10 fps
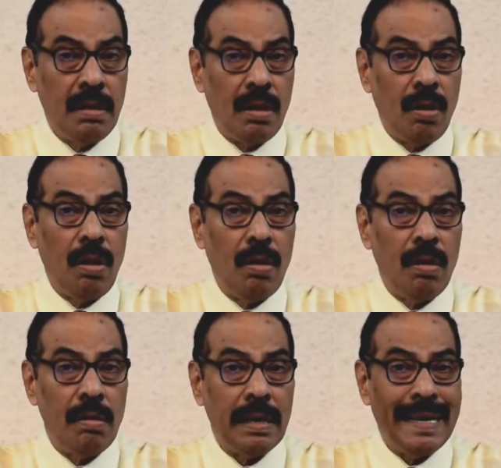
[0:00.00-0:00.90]

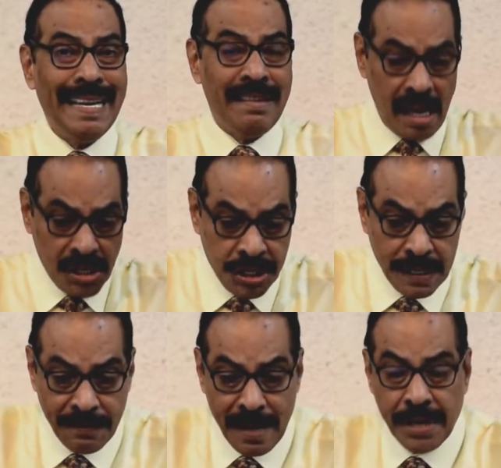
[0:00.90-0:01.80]
are indulged
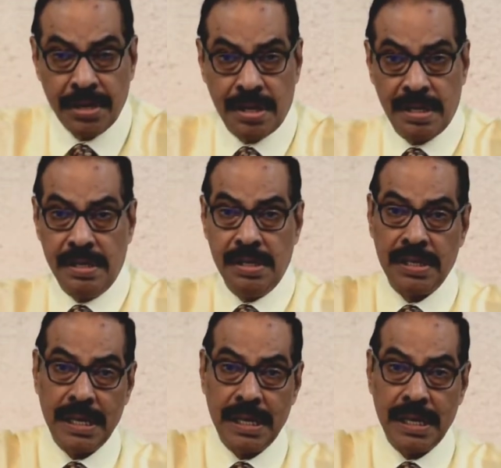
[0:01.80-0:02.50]
in fractions